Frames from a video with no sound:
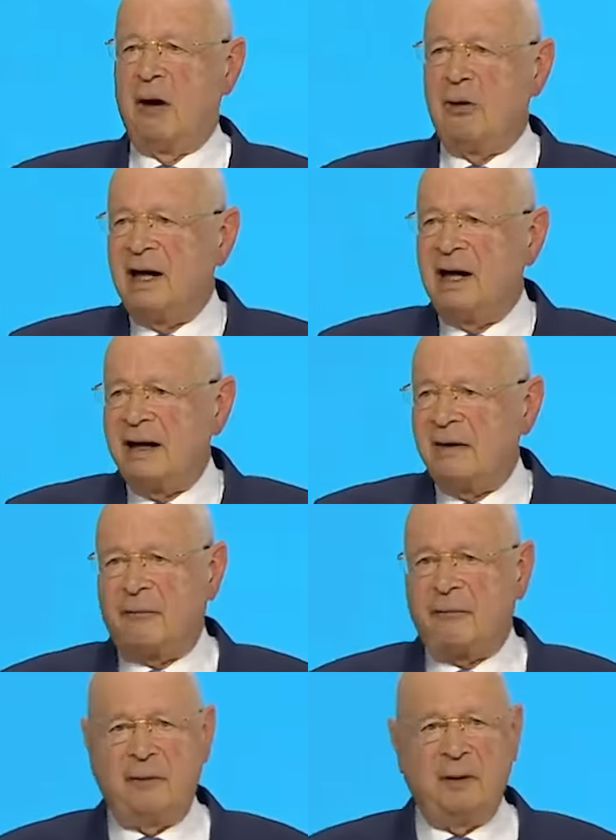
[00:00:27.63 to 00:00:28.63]
Our
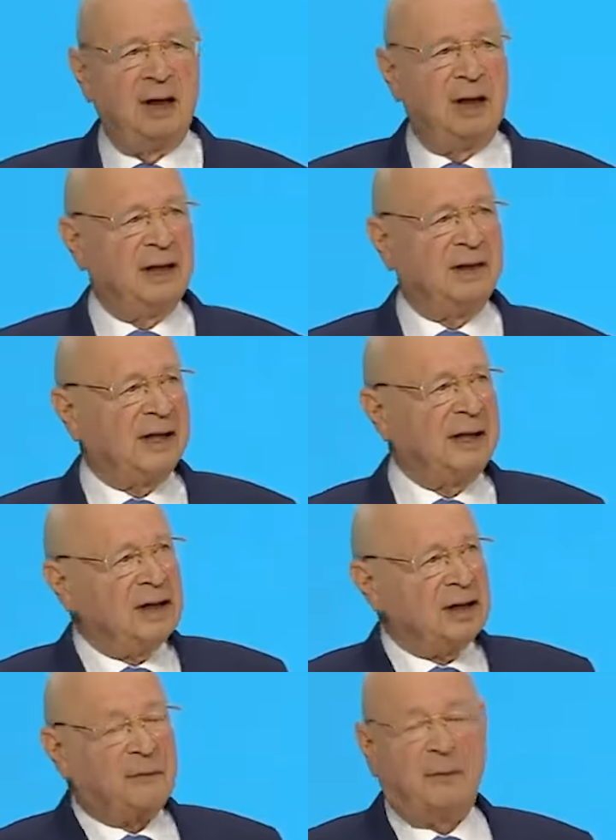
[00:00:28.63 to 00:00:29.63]
life in
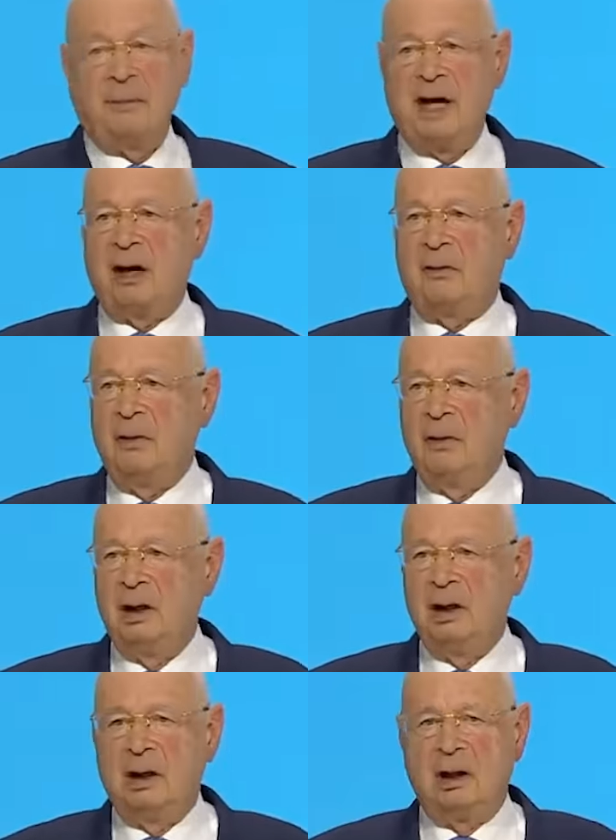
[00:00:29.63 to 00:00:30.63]
10 years from now
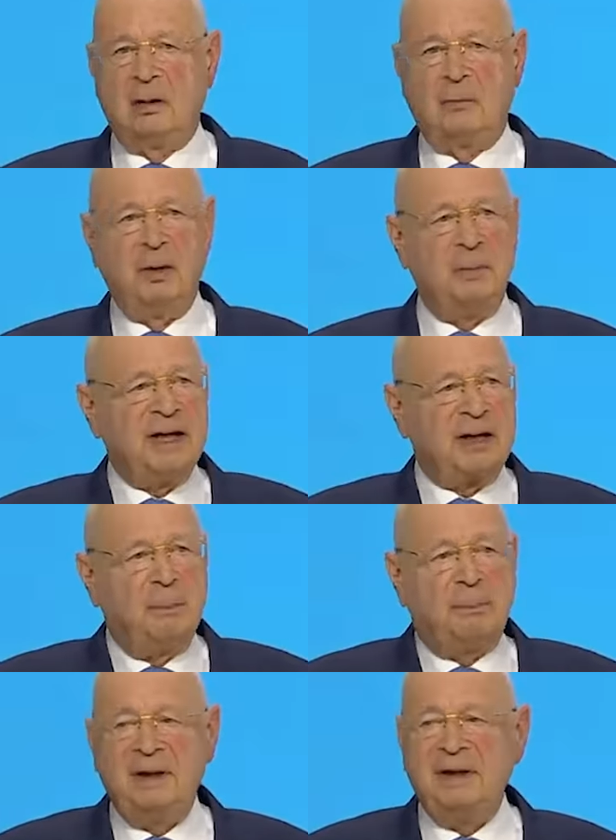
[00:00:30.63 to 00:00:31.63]
will be
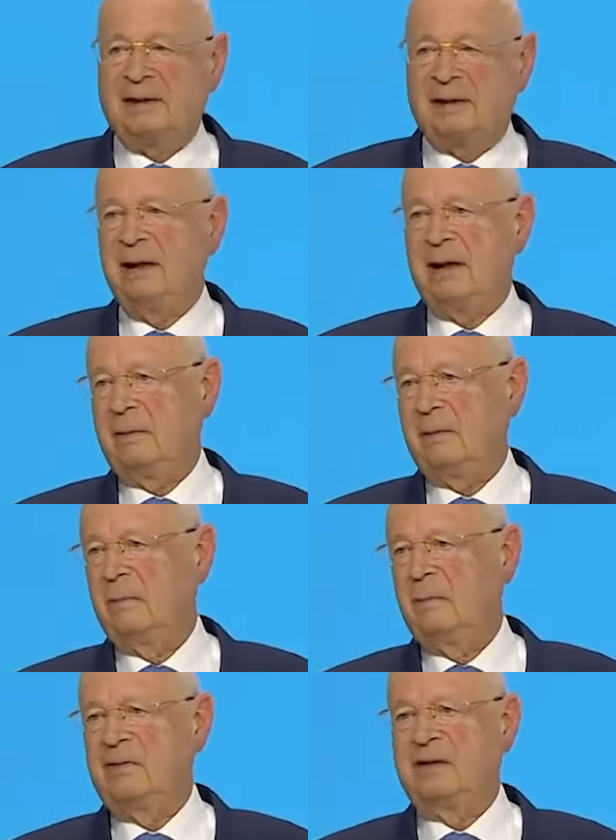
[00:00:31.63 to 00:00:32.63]
completely
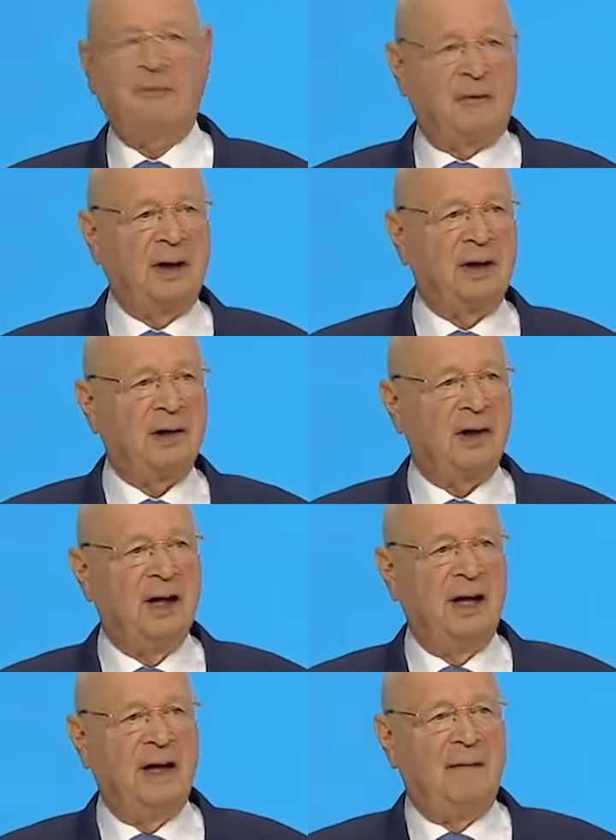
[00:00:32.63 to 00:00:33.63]
different,
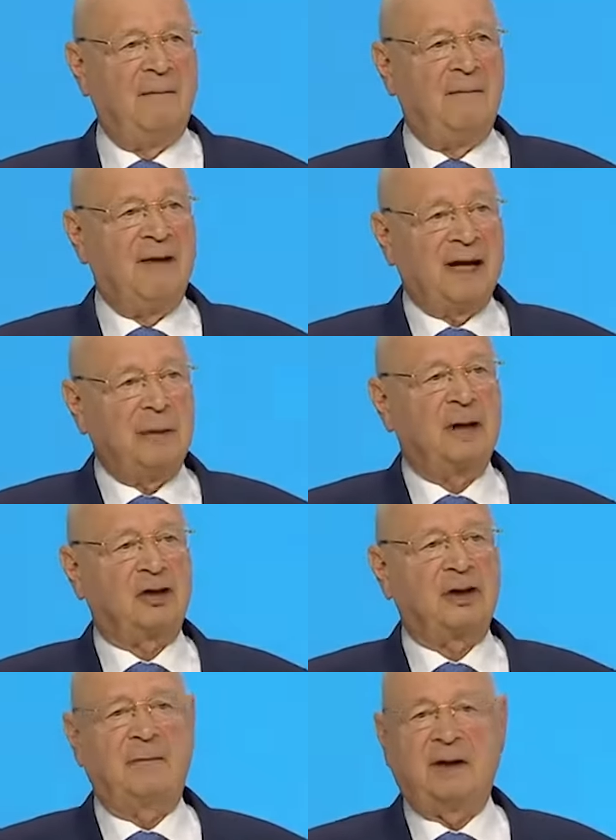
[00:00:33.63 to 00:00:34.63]
very
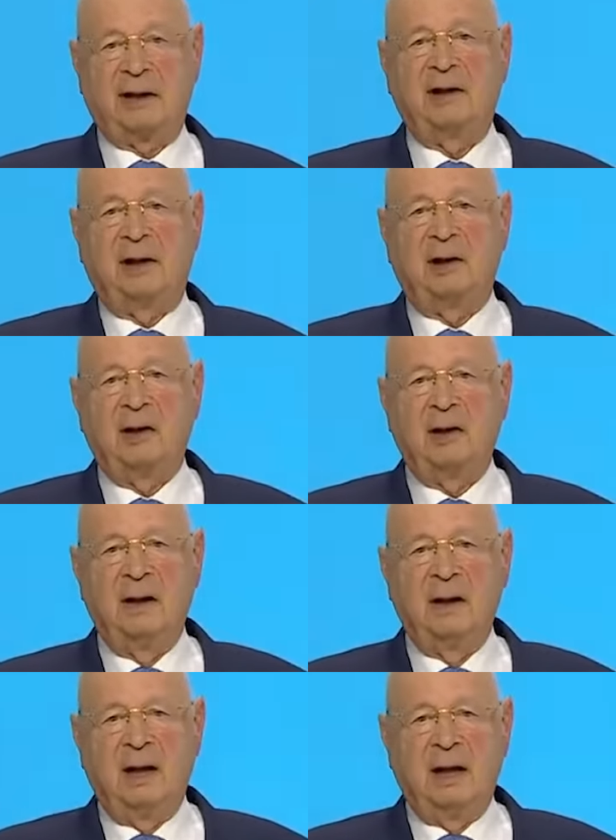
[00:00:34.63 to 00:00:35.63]
much affected,
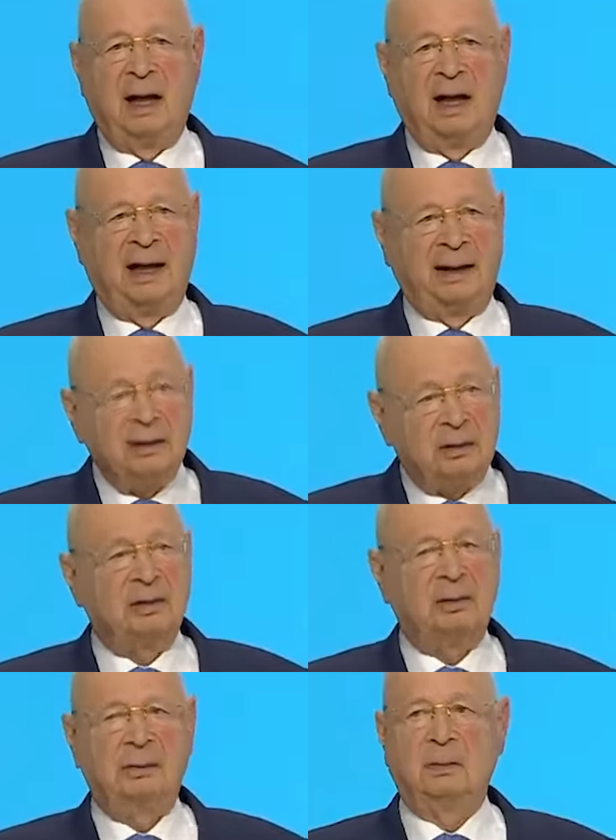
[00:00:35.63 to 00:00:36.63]
and
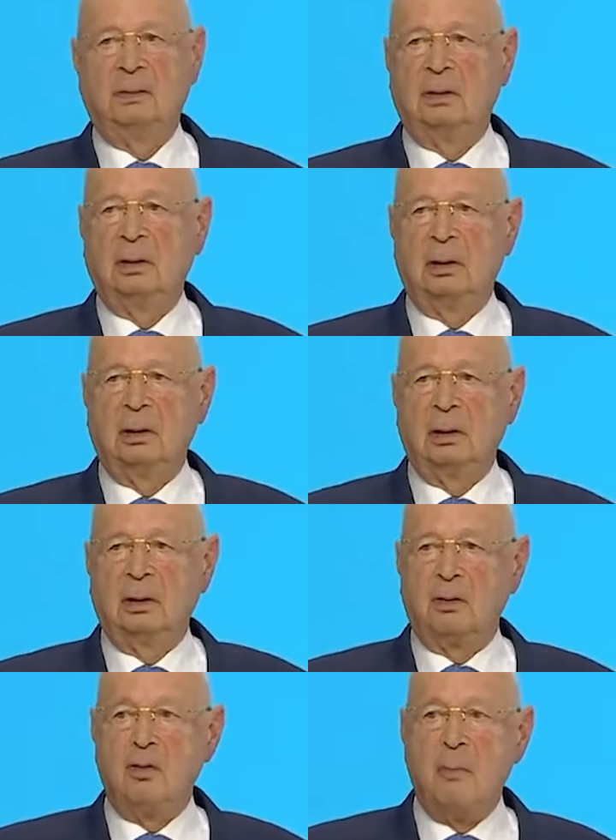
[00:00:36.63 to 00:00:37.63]

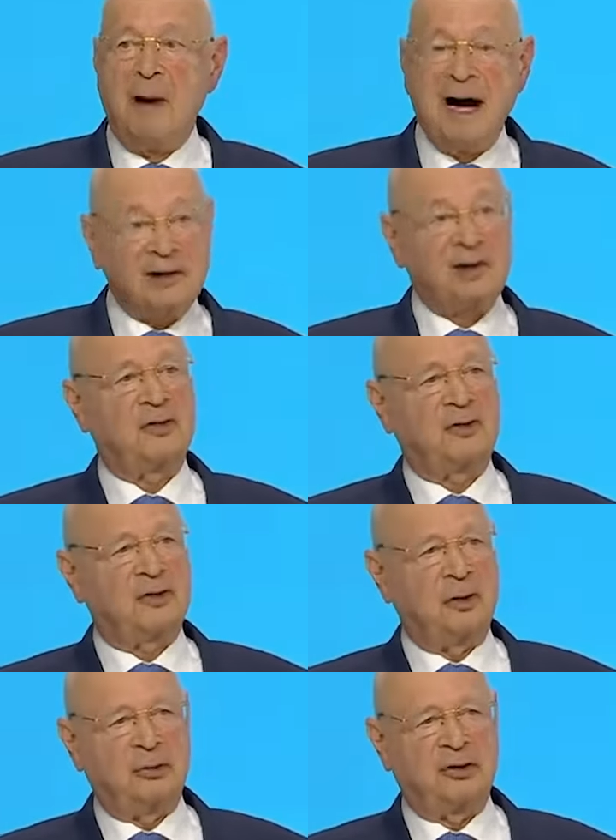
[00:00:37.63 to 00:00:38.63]
who
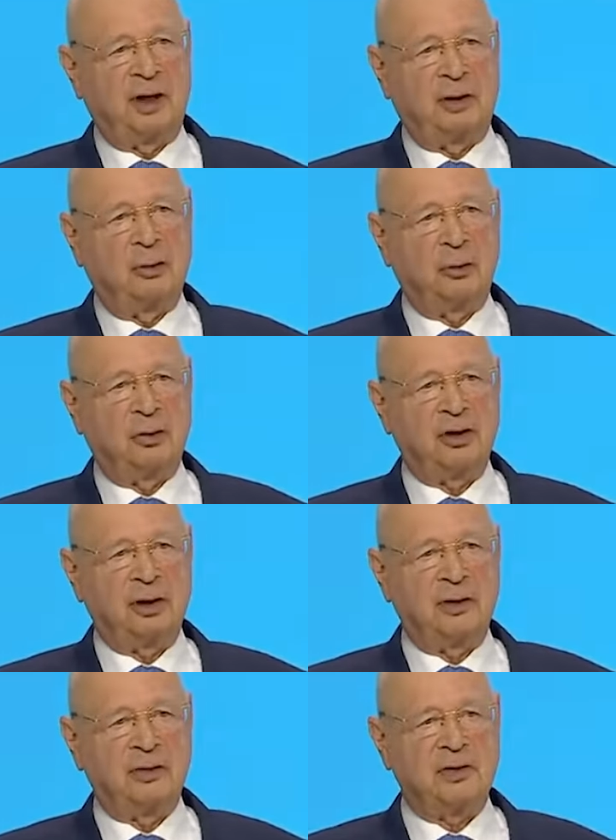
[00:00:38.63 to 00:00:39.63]
masters those
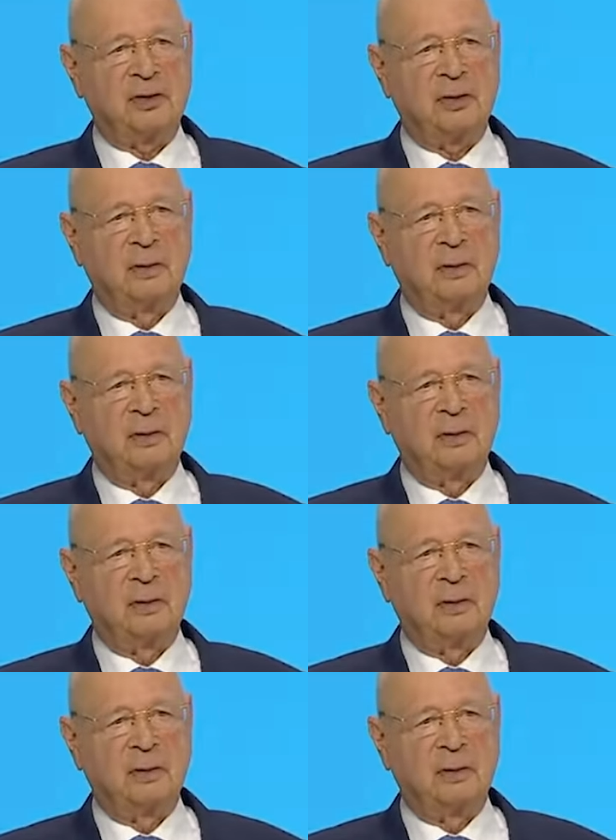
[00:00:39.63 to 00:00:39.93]
technologies.